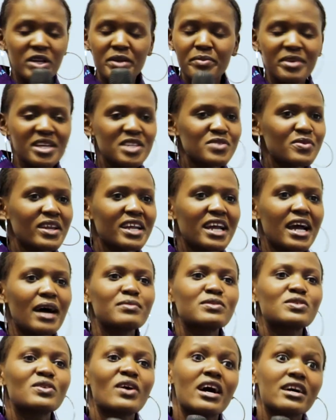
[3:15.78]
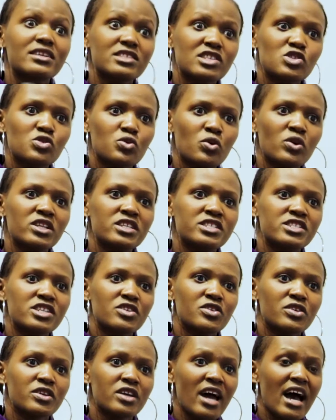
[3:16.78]
means when it comes to access
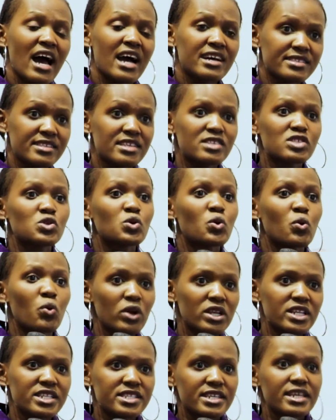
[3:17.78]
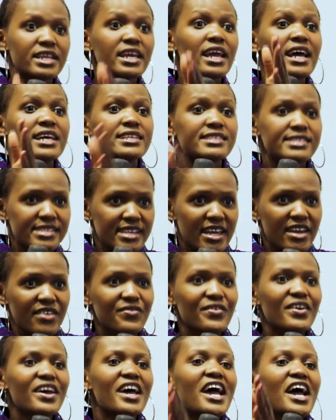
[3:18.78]
to quality and safe
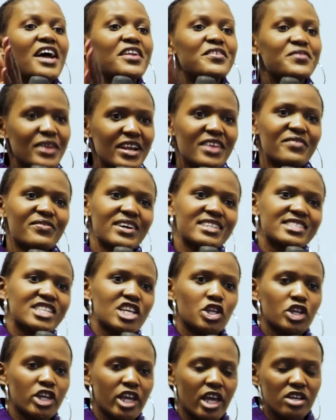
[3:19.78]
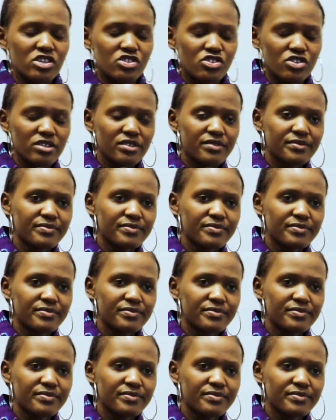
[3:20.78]
and relevant education.